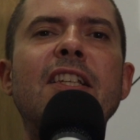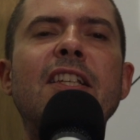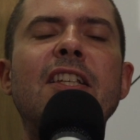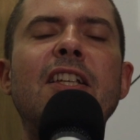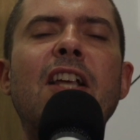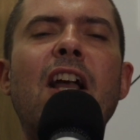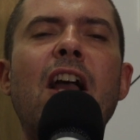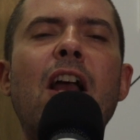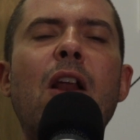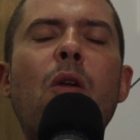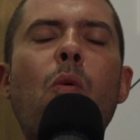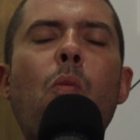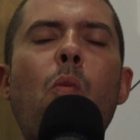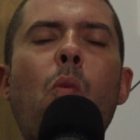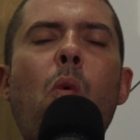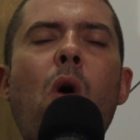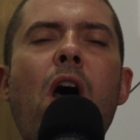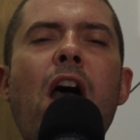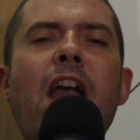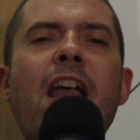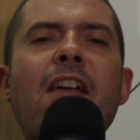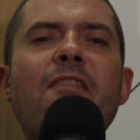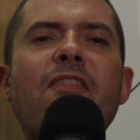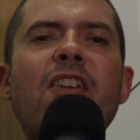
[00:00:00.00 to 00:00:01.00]
He's going,
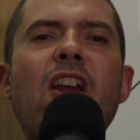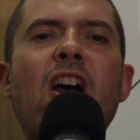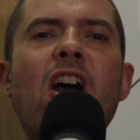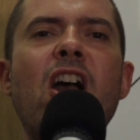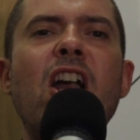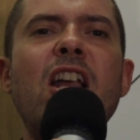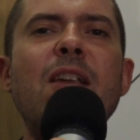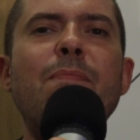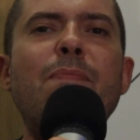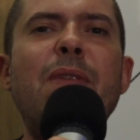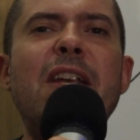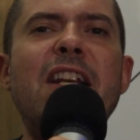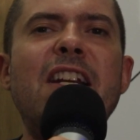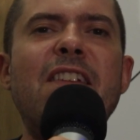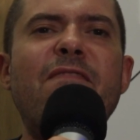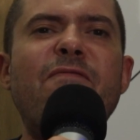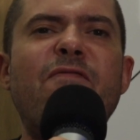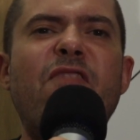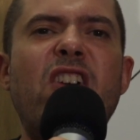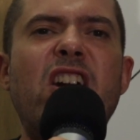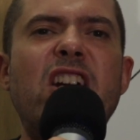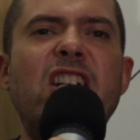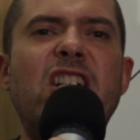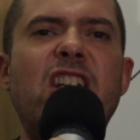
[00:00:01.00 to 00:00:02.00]
why haven't I been
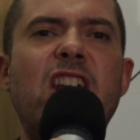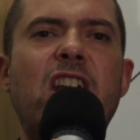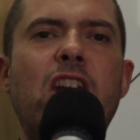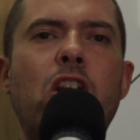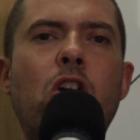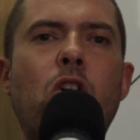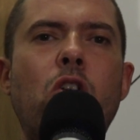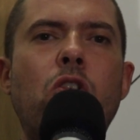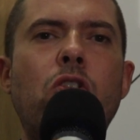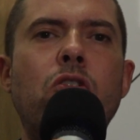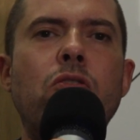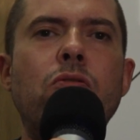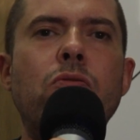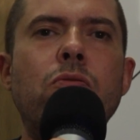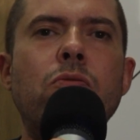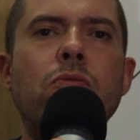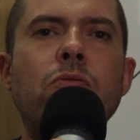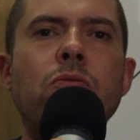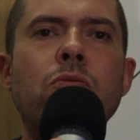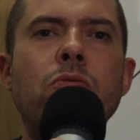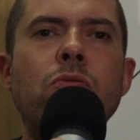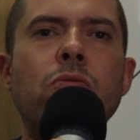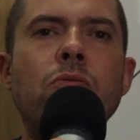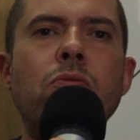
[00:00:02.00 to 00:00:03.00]
invited on?
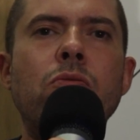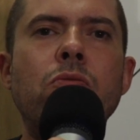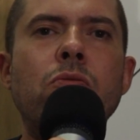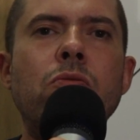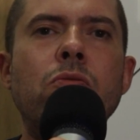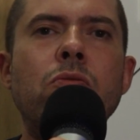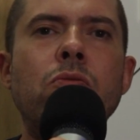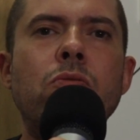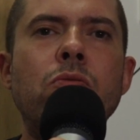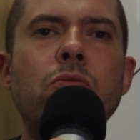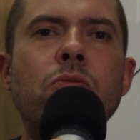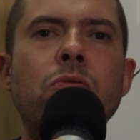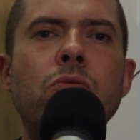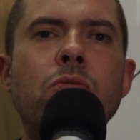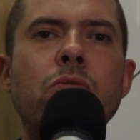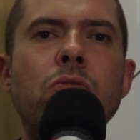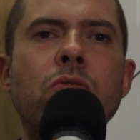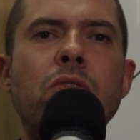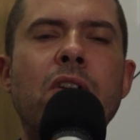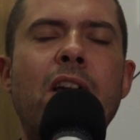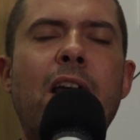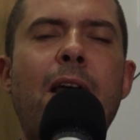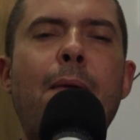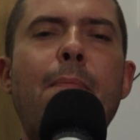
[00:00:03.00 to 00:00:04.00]

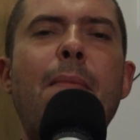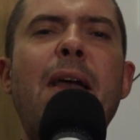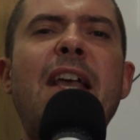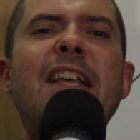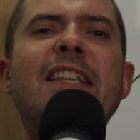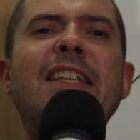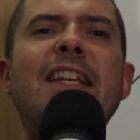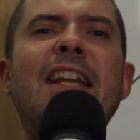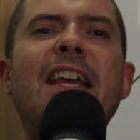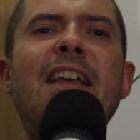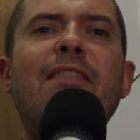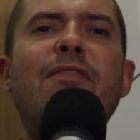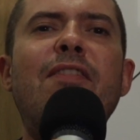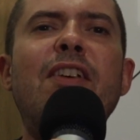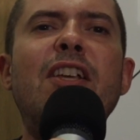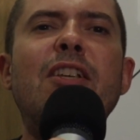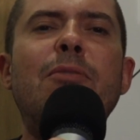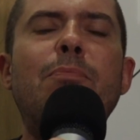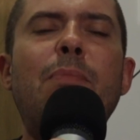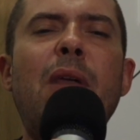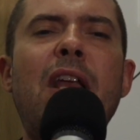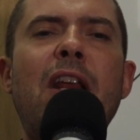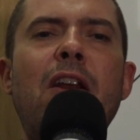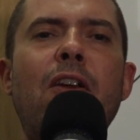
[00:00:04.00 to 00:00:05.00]
Amazing
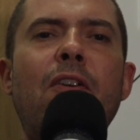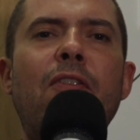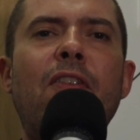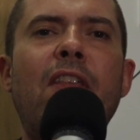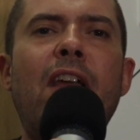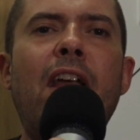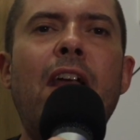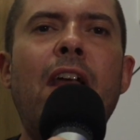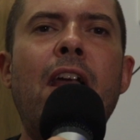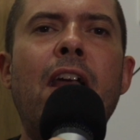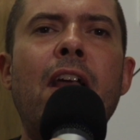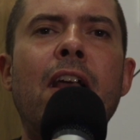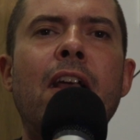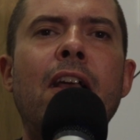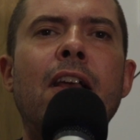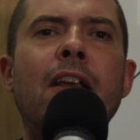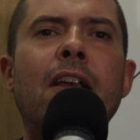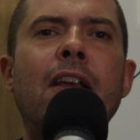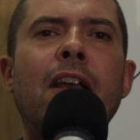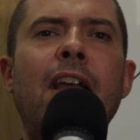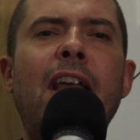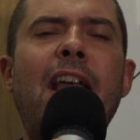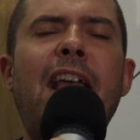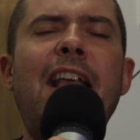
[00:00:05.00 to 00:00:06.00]
Atheist been on there.
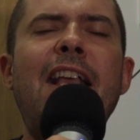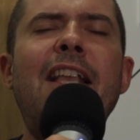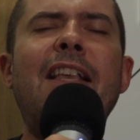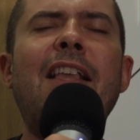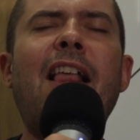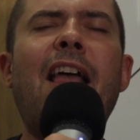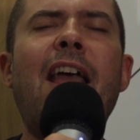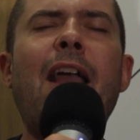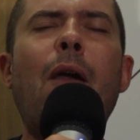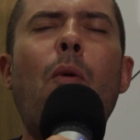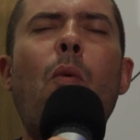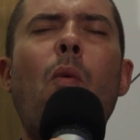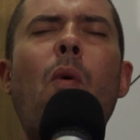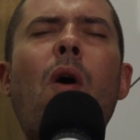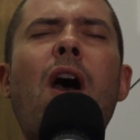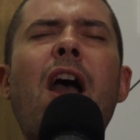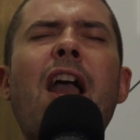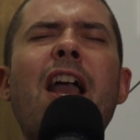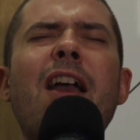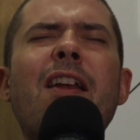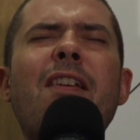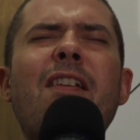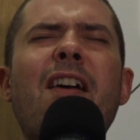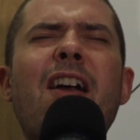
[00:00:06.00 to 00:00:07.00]
He's like, why
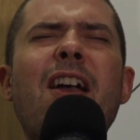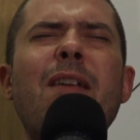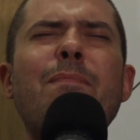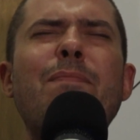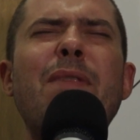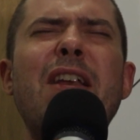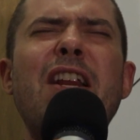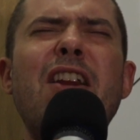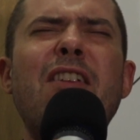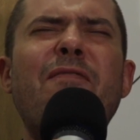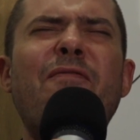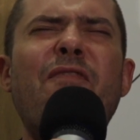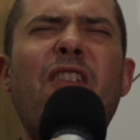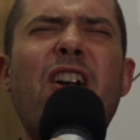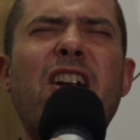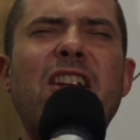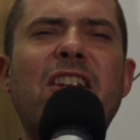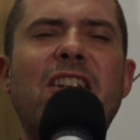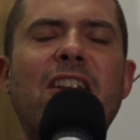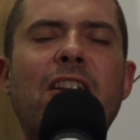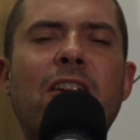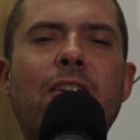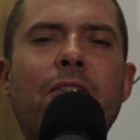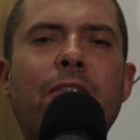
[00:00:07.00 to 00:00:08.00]
haven't I been
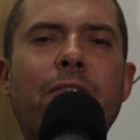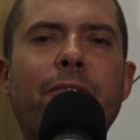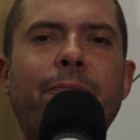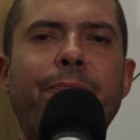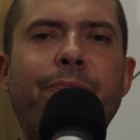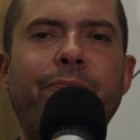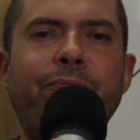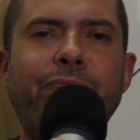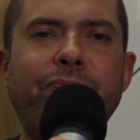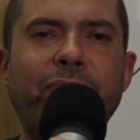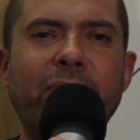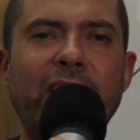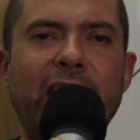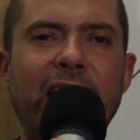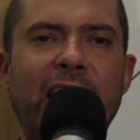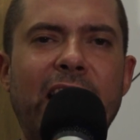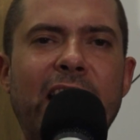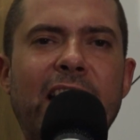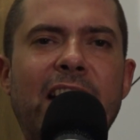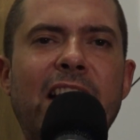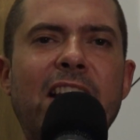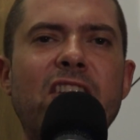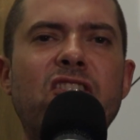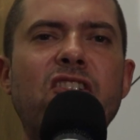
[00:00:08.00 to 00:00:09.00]
invited on?
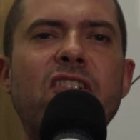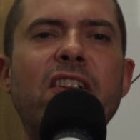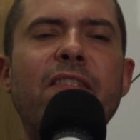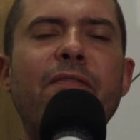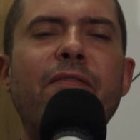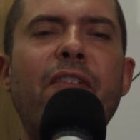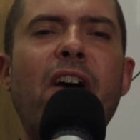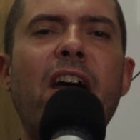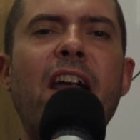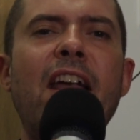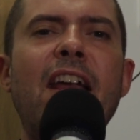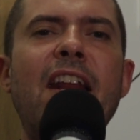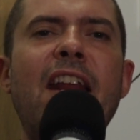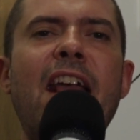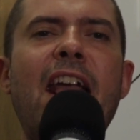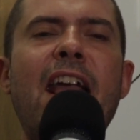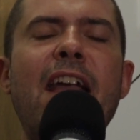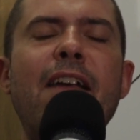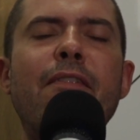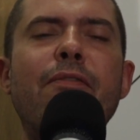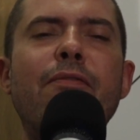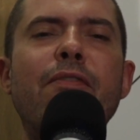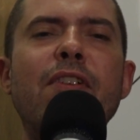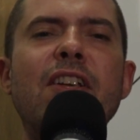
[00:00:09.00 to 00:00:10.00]
He literally invited
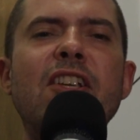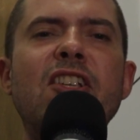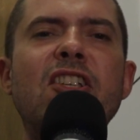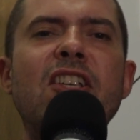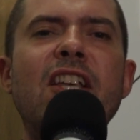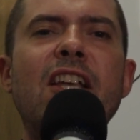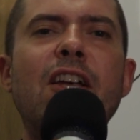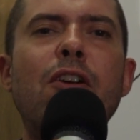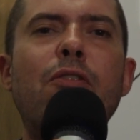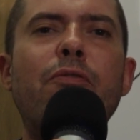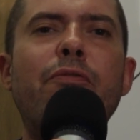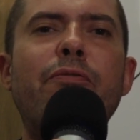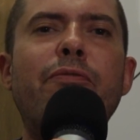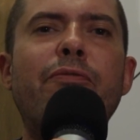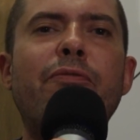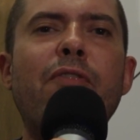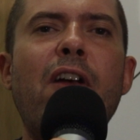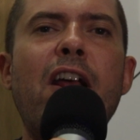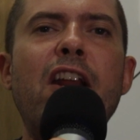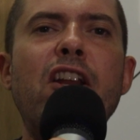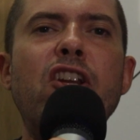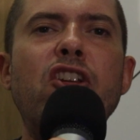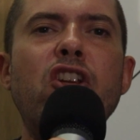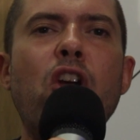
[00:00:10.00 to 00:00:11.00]
every single
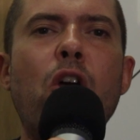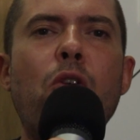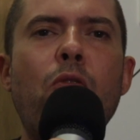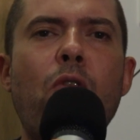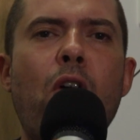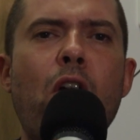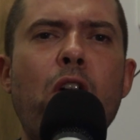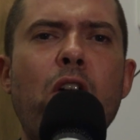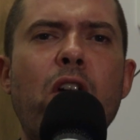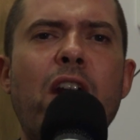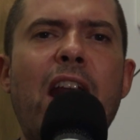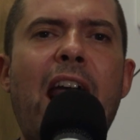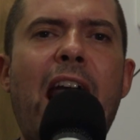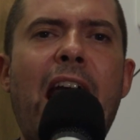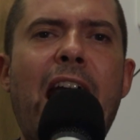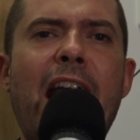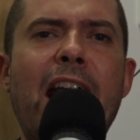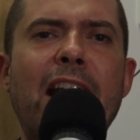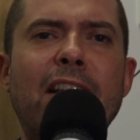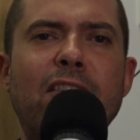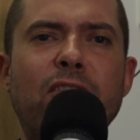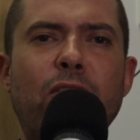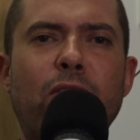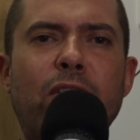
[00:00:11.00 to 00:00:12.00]
friend Joe Rogan
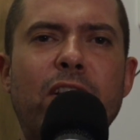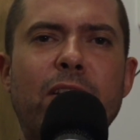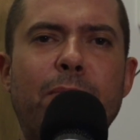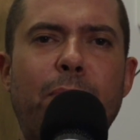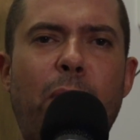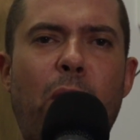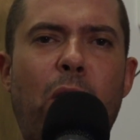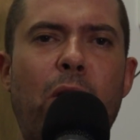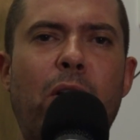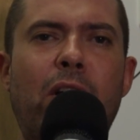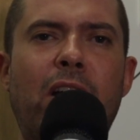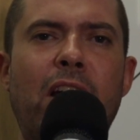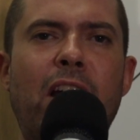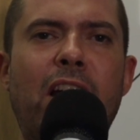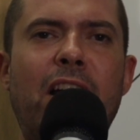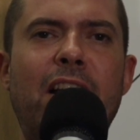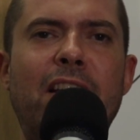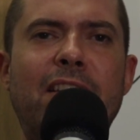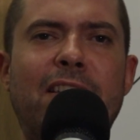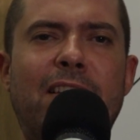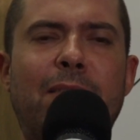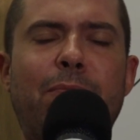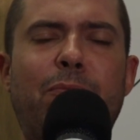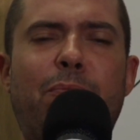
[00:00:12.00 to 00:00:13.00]
has on his
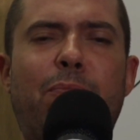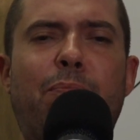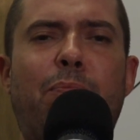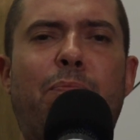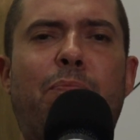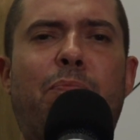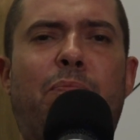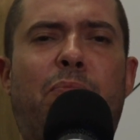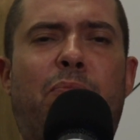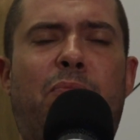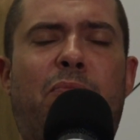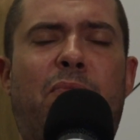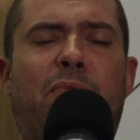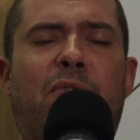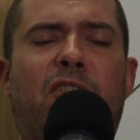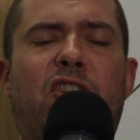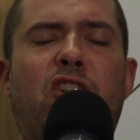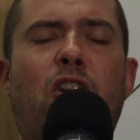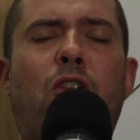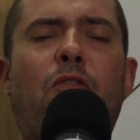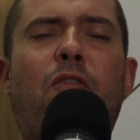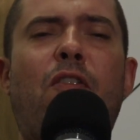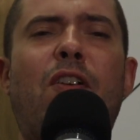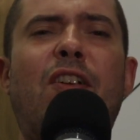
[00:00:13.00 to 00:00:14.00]
podcast, and
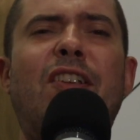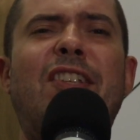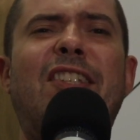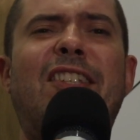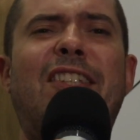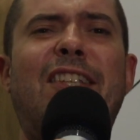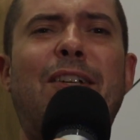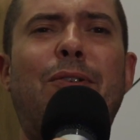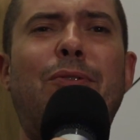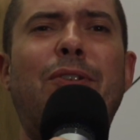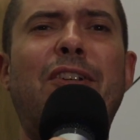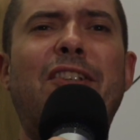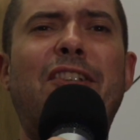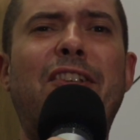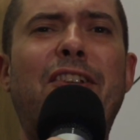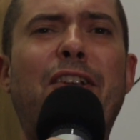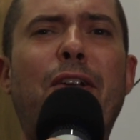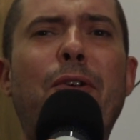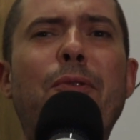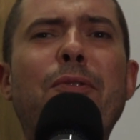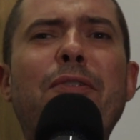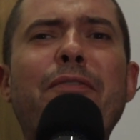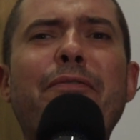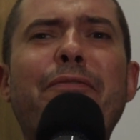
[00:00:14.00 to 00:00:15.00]
Joe Rogan still doesn't
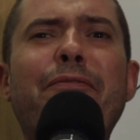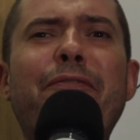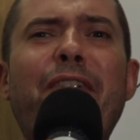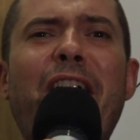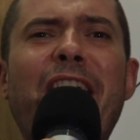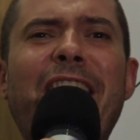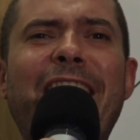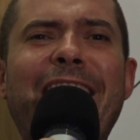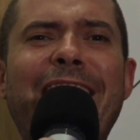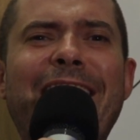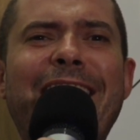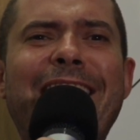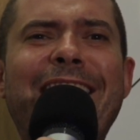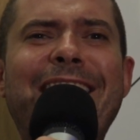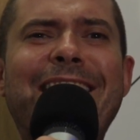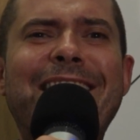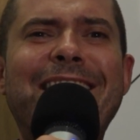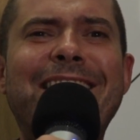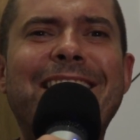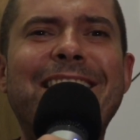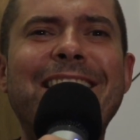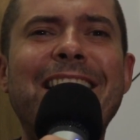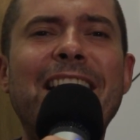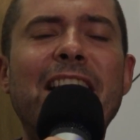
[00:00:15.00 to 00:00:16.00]
know who the fuck he
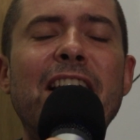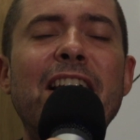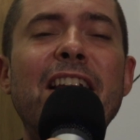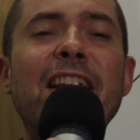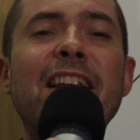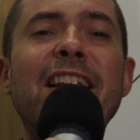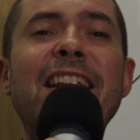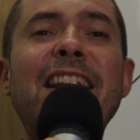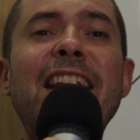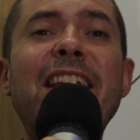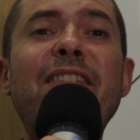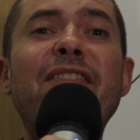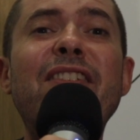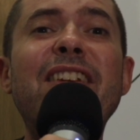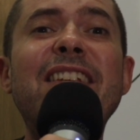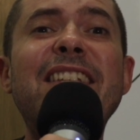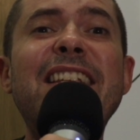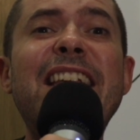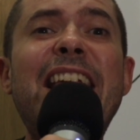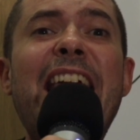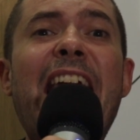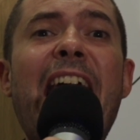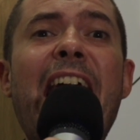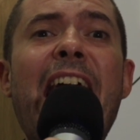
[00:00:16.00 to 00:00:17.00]
is. Neither does
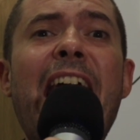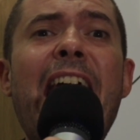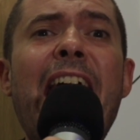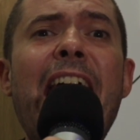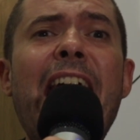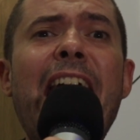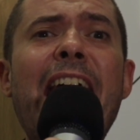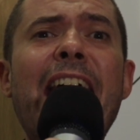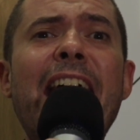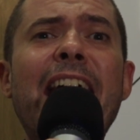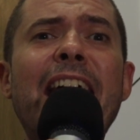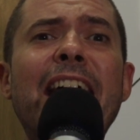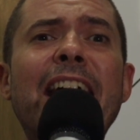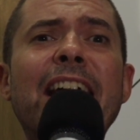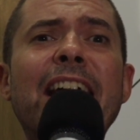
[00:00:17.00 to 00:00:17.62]
he care.